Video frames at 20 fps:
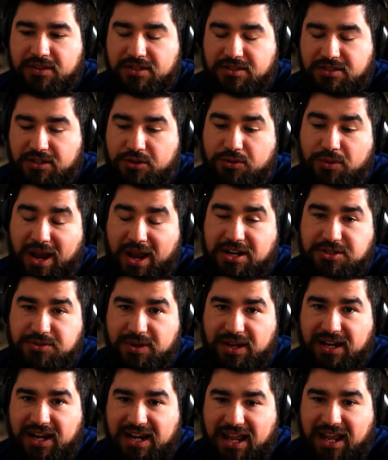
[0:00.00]
graduate
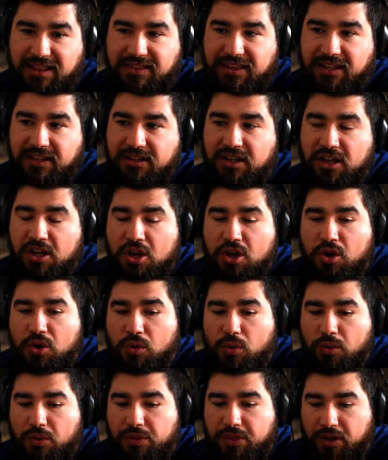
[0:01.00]
and i think
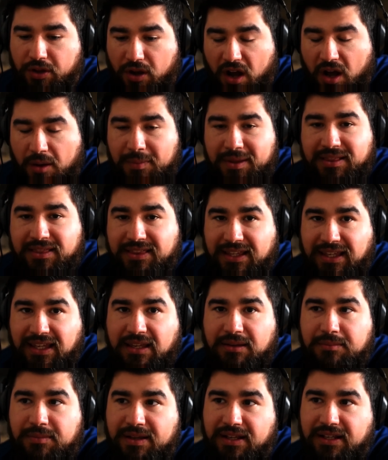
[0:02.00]
the common
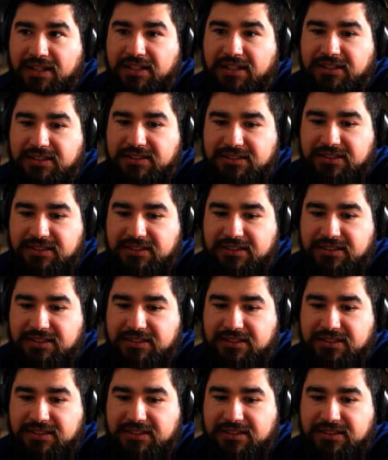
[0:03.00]
theme is